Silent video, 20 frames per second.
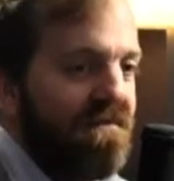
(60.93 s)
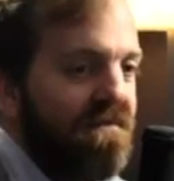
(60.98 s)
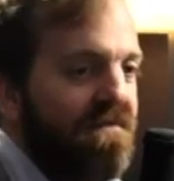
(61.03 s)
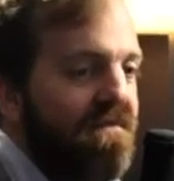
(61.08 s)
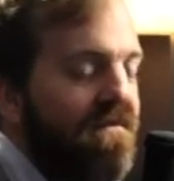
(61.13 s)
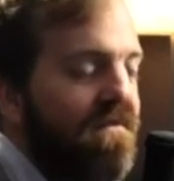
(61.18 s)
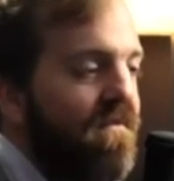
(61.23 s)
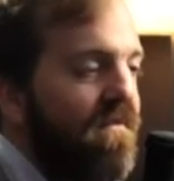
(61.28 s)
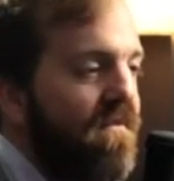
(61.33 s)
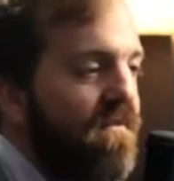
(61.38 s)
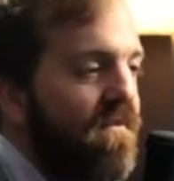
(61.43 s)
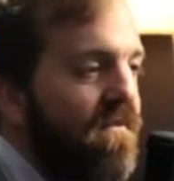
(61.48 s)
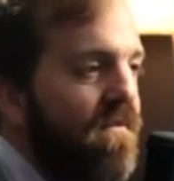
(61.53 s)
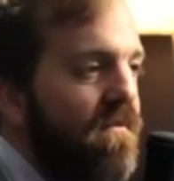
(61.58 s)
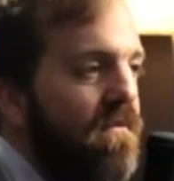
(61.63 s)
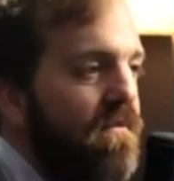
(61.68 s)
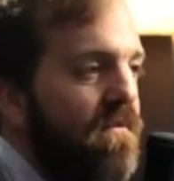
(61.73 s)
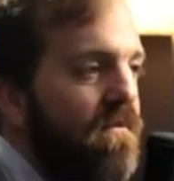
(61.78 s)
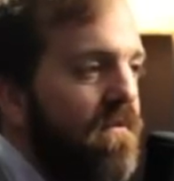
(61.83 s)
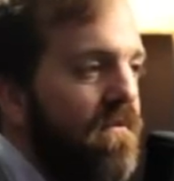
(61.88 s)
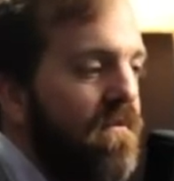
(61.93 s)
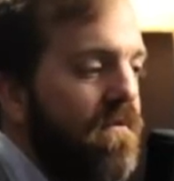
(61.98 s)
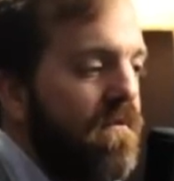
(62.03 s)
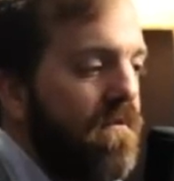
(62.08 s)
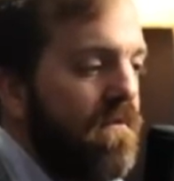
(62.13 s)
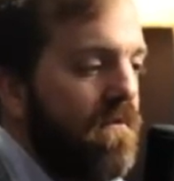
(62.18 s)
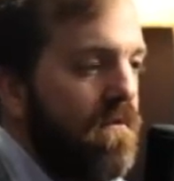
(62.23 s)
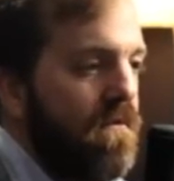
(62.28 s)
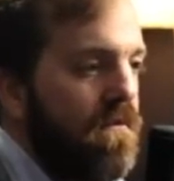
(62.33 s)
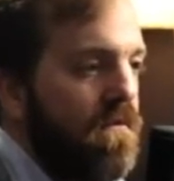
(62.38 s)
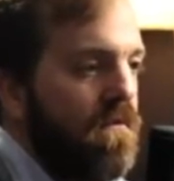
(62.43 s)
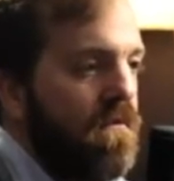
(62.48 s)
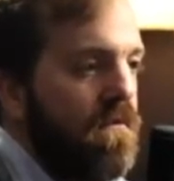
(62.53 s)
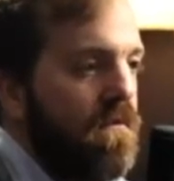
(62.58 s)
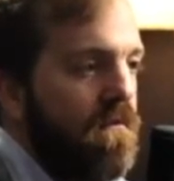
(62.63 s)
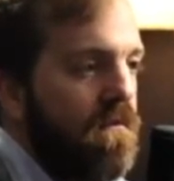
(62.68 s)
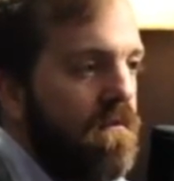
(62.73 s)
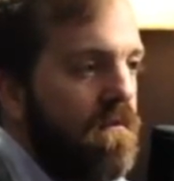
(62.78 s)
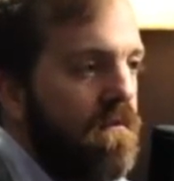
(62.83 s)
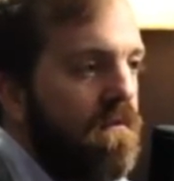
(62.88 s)

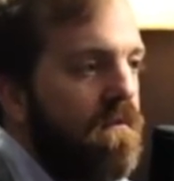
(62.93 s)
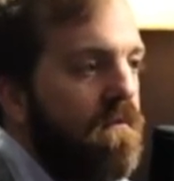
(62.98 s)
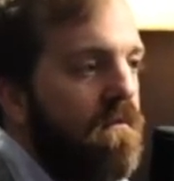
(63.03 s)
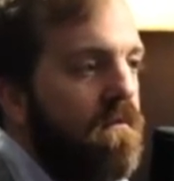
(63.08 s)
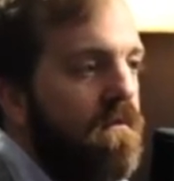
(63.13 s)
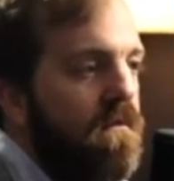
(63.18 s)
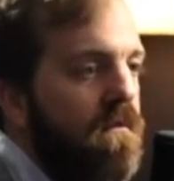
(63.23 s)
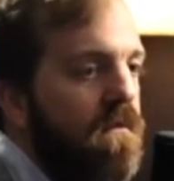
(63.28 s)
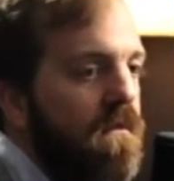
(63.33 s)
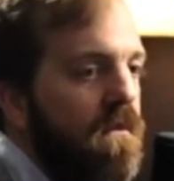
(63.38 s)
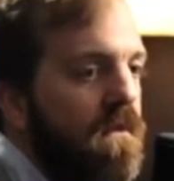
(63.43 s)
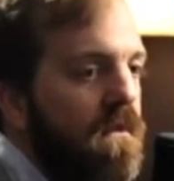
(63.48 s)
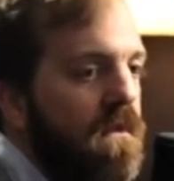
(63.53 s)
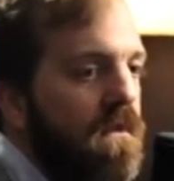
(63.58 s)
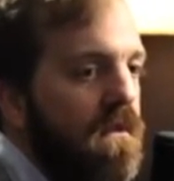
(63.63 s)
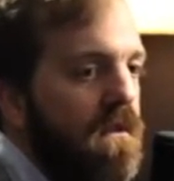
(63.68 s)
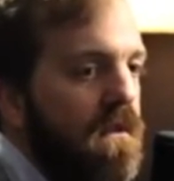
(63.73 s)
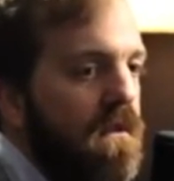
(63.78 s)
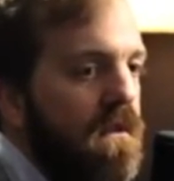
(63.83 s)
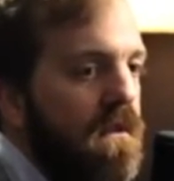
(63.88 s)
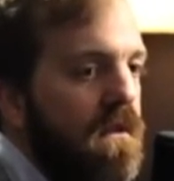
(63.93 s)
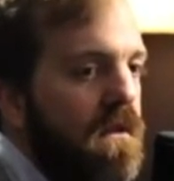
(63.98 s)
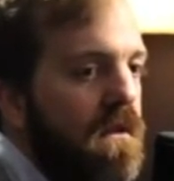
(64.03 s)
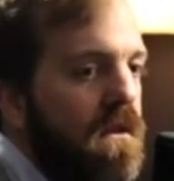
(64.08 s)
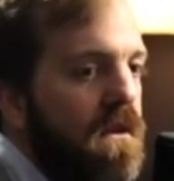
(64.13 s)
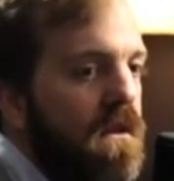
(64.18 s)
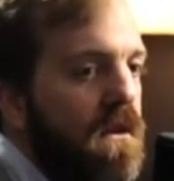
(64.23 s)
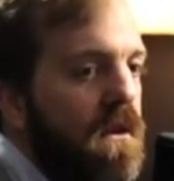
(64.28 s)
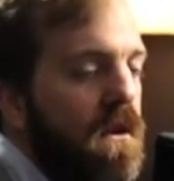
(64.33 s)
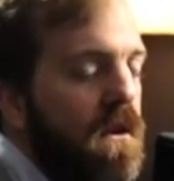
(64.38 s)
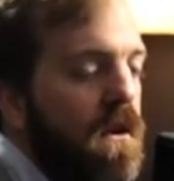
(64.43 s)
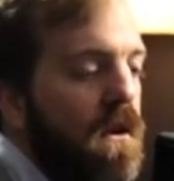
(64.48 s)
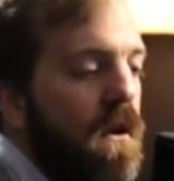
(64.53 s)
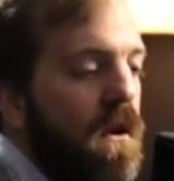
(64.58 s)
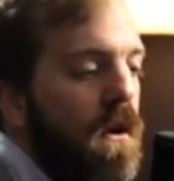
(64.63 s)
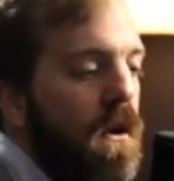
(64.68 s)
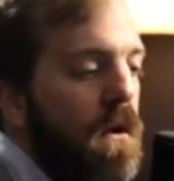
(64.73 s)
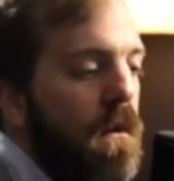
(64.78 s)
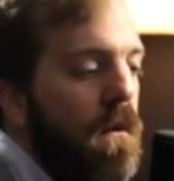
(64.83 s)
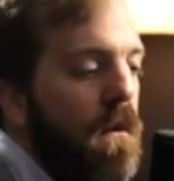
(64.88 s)

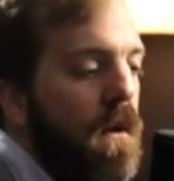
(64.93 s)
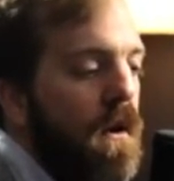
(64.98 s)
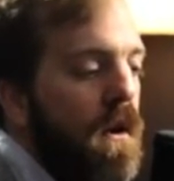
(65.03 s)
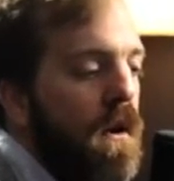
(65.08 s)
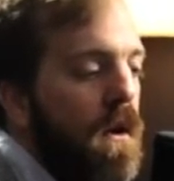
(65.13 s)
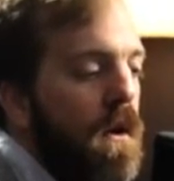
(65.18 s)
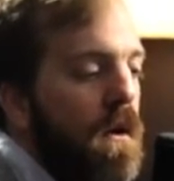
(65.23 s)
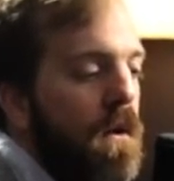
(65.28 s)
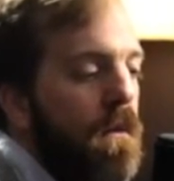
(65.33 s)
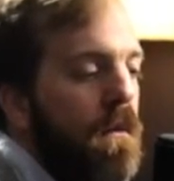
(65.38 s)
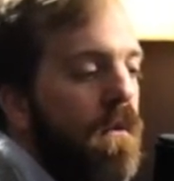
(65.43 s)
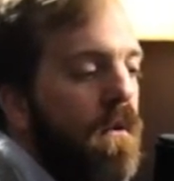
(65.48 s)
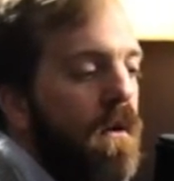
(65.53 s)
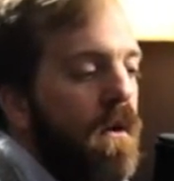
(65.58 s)
(not speaking)